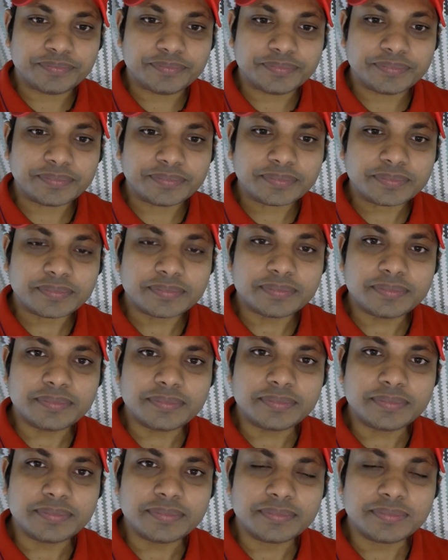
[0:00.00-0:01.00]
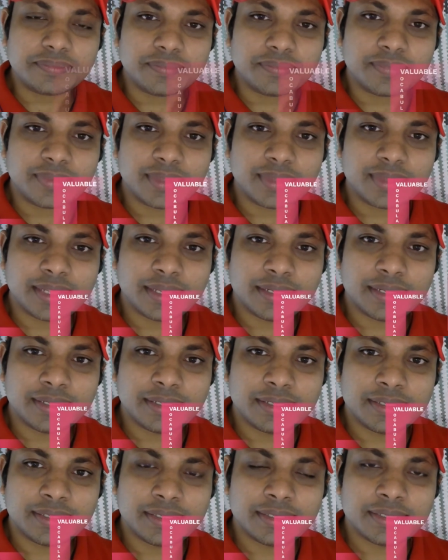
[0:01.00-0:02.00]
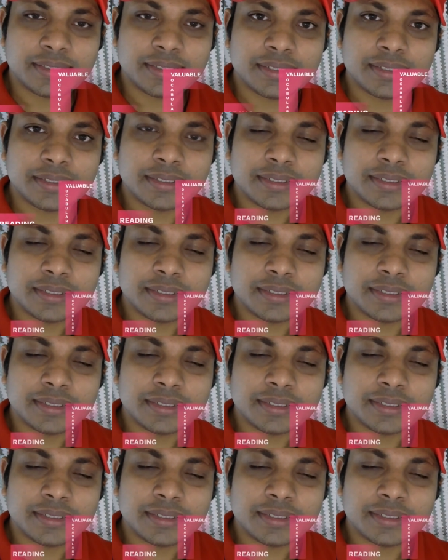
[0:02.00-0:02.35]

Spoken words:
(no one is talking)